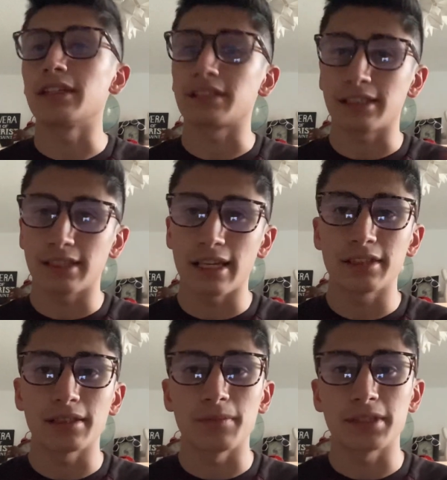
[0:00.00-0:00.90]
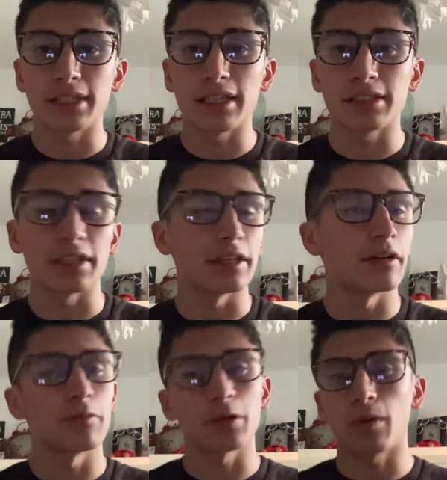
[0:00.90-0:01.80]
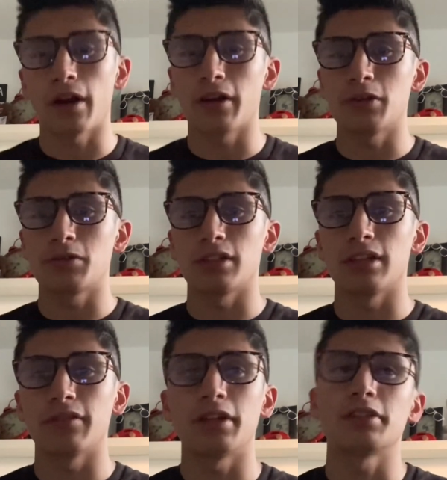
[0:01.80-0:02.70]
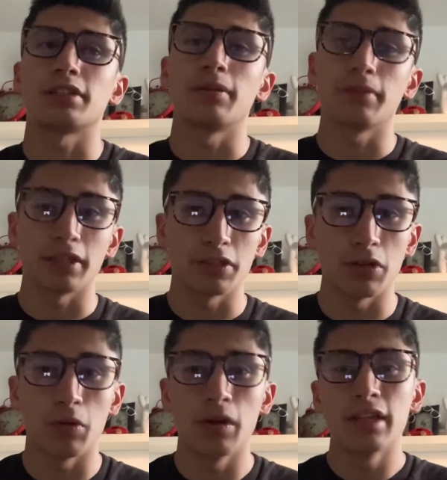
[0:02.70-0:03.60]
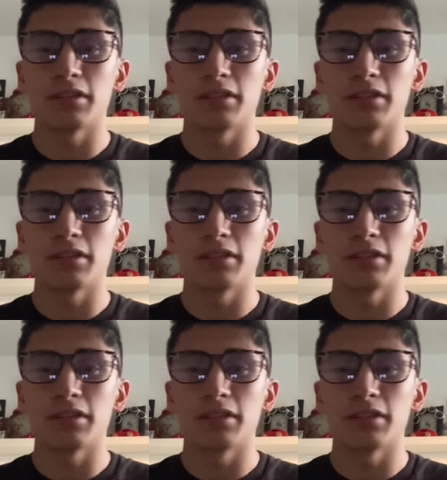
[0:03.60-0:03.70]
as I said, some states, they don't require you to live there, some they do.